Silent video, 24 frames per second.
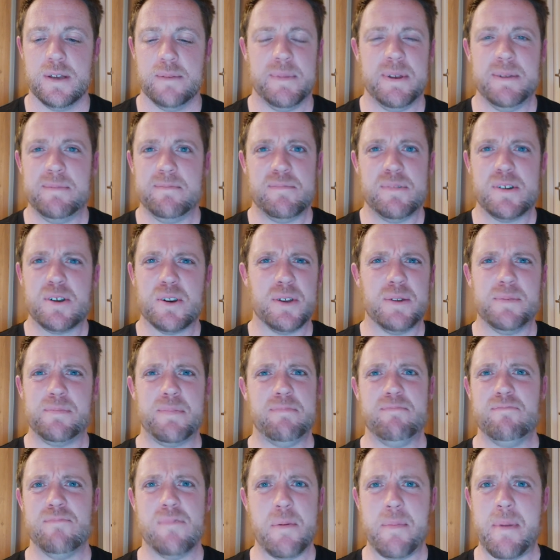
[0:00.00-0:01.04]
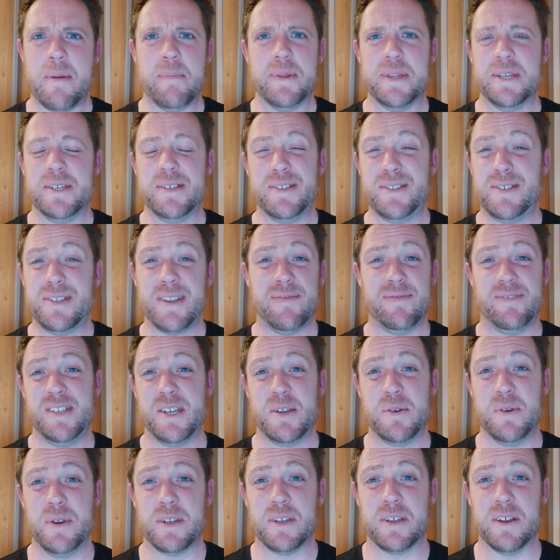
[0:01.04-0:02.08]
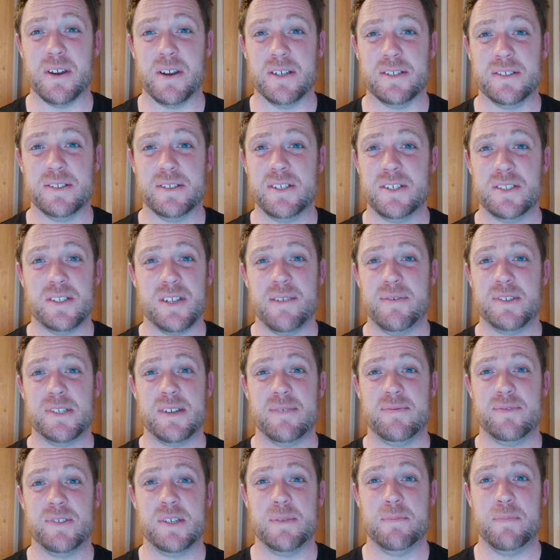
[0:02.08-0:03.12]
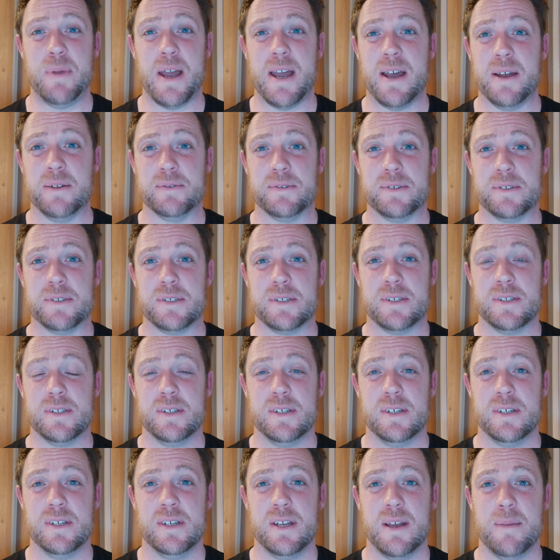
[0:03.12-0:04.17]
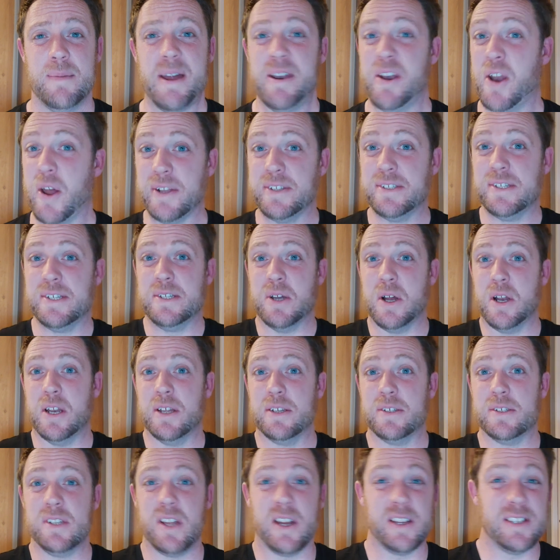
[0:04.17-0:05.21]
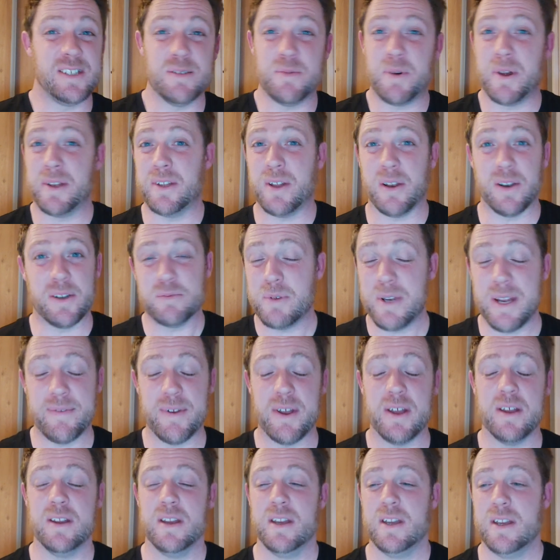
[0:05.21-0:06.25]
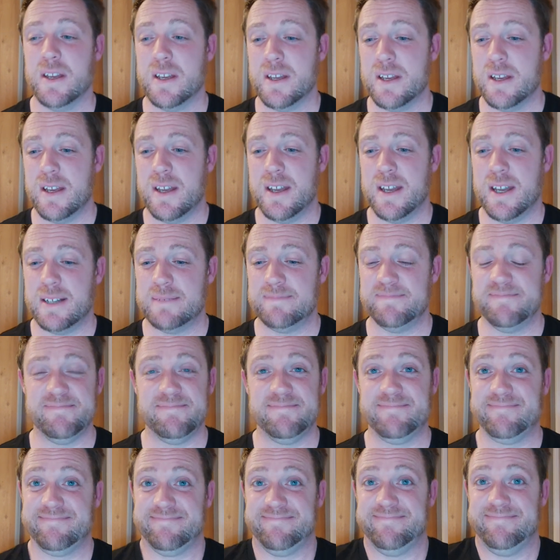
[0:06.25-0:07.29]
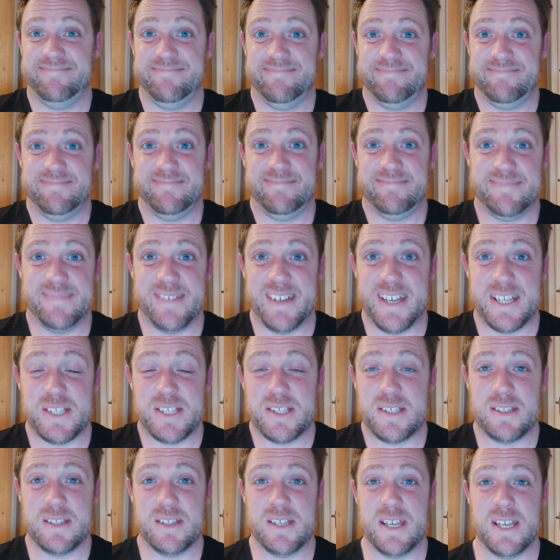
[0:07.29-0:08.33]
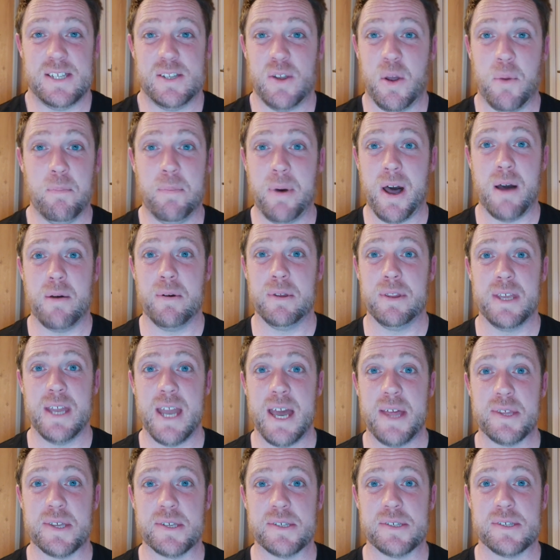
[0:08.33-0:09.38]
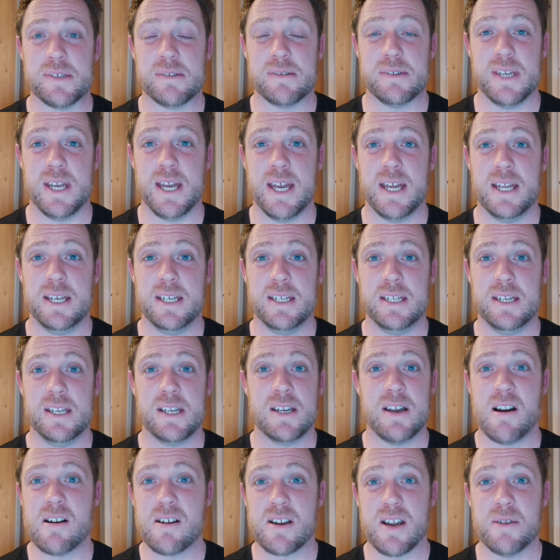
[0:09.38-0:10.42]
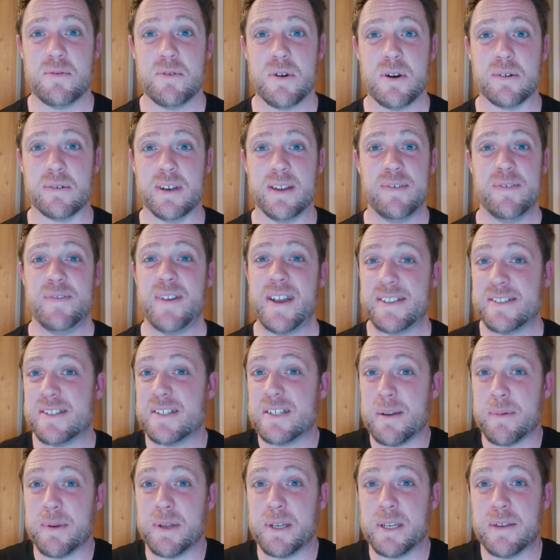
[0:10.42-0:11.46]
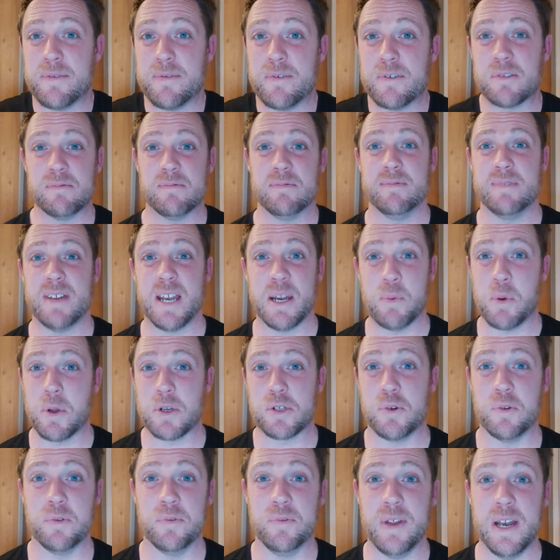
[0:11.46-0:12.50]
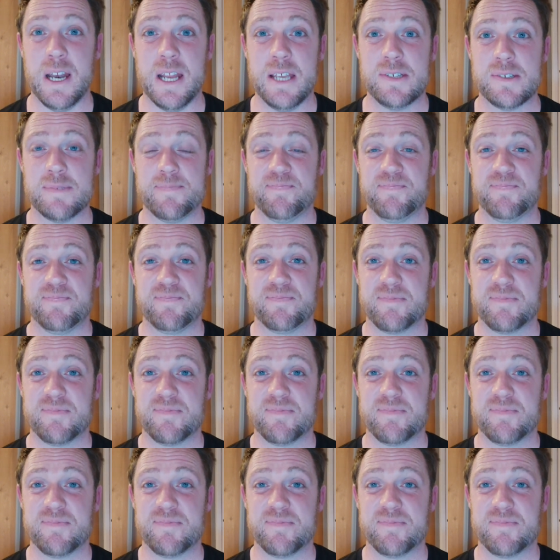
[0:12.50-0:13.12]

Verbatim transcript: I mean, we've got to remember this is 70 quid, guys, just over 70 pounds, about $90, $91, whatever. Um, it's, it's on par with the others and you can't go wrong. If you fancy something different and uh, a watch called Phyllis,